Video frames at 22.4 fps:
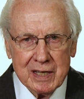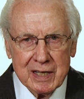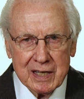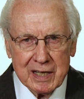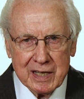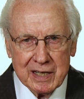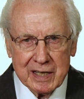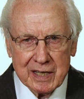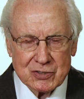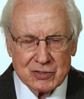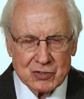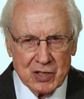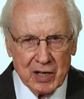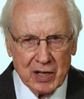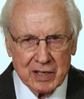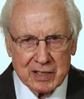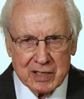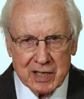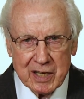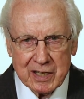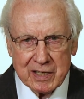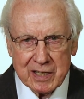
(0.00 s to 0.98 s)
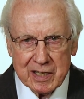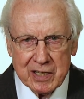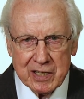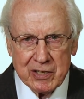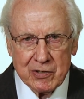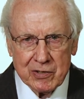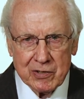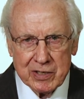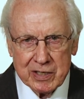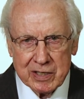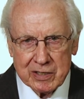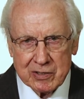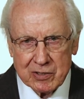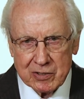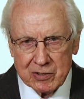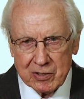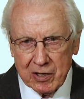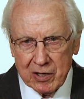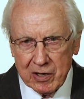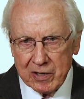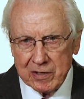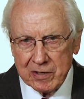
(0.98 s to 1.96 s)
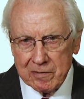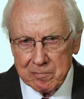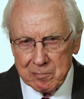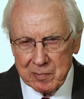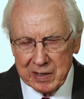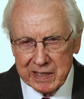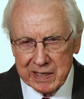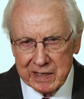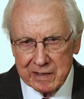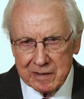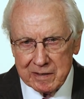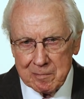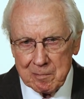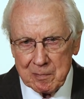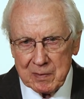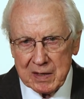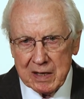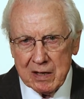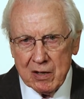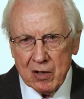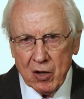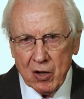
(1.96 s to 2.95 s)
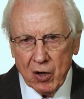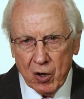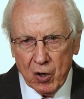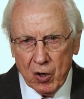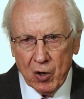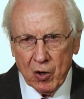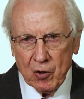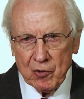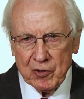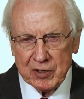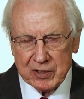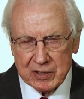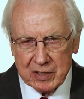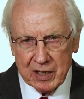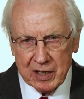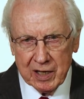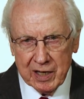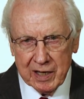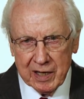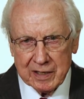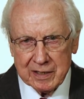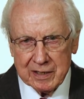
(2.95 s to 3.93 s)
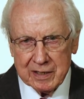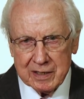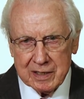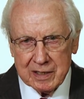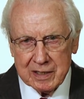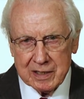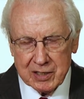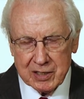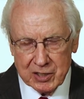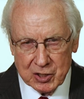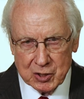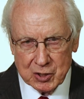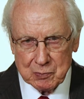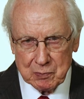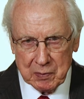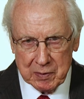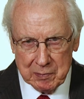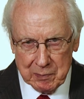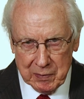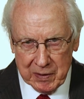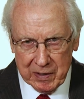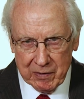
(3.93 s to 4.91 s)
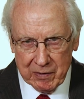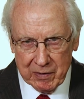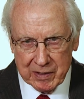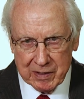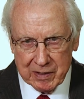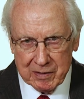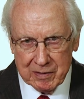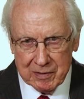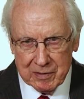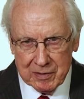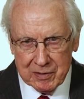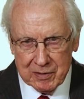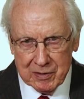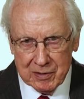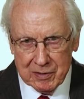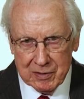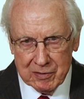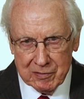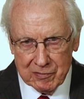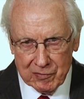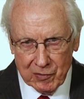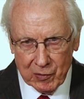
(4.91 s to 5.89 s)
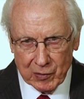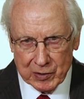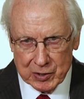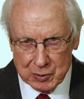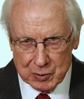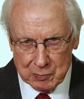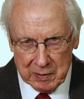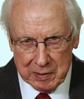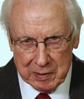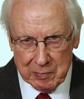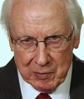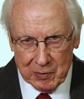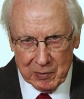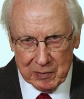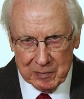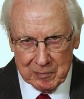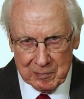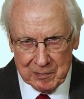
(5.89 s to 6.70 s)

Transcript: it has not yet entered into the heart of man all that God is preparing for his people.